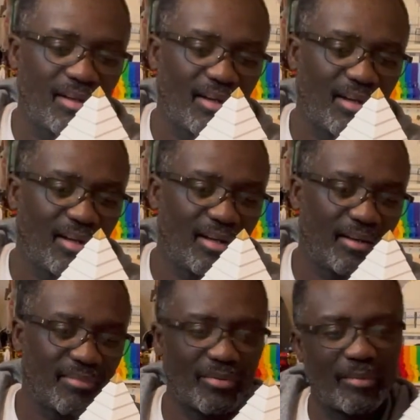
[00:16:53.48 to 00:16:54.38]

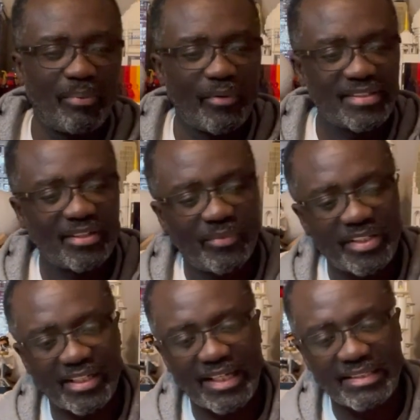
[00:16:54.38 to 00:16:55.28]
There were points at which
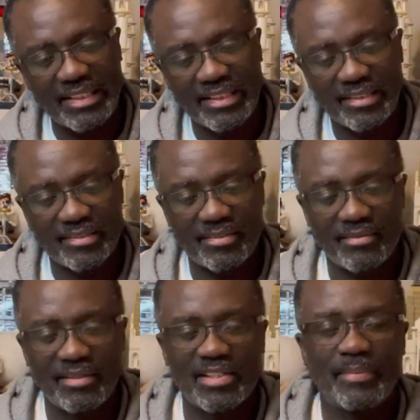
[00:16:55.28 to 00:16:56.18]
it got tedious,
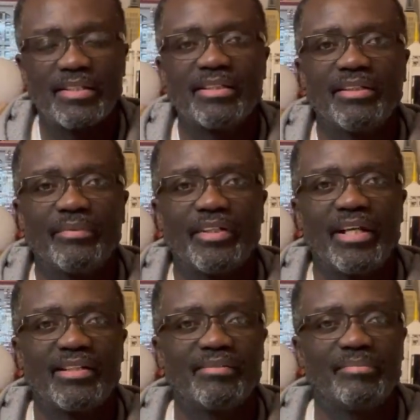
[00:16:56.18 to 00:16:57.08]
especially when you
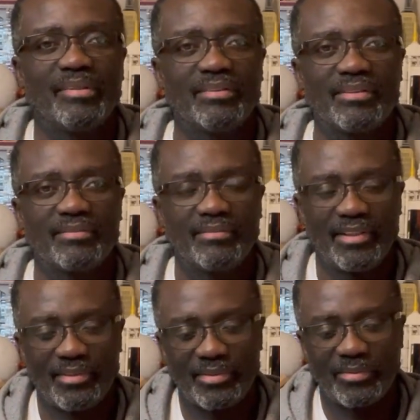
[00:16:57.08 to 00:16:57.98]
had to build, you
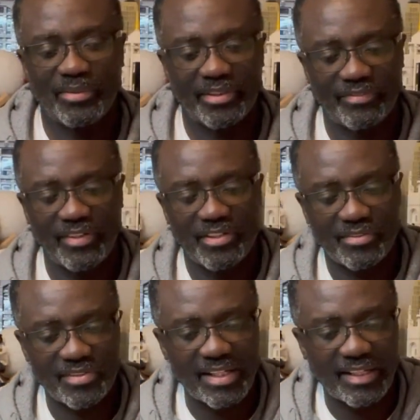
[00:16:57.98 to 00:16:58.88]
know, the water
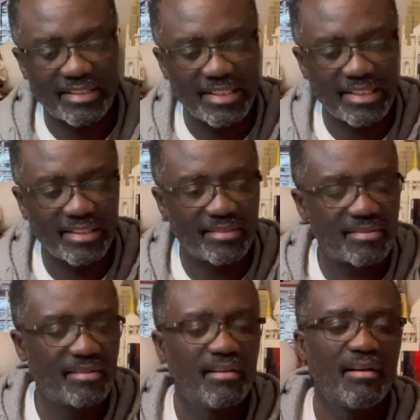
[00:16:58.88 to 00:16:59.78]
features. That got tedious.
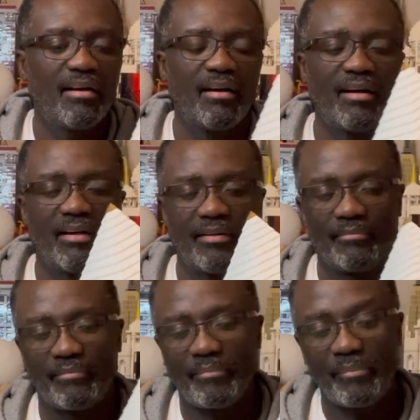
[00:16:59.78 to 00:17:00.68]

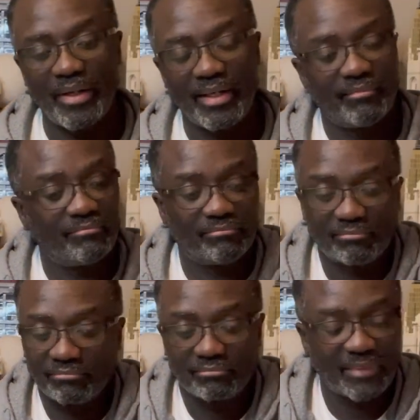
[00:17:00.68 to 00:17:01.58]
But
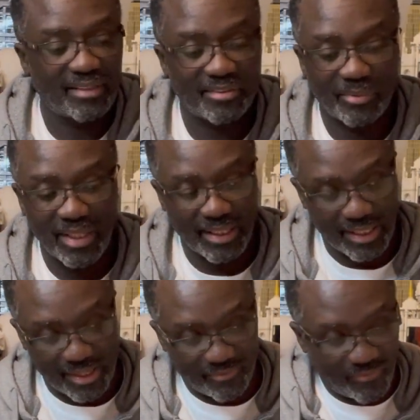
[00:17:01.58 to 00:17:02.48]
it's great,
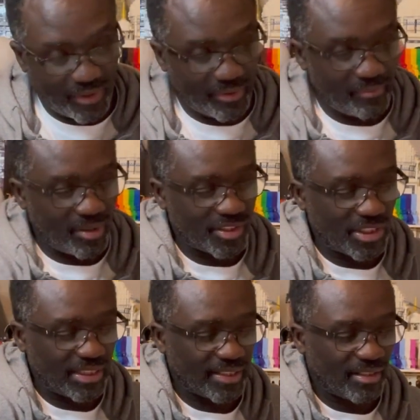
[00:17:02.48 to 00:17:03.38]
and very much
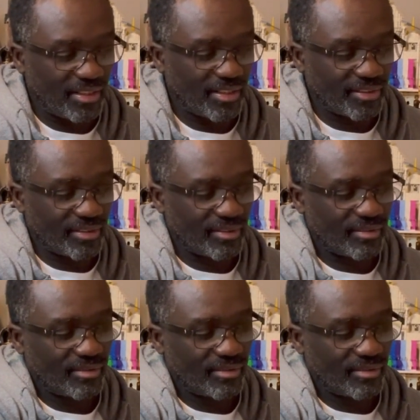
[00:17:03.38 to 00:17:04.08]
like other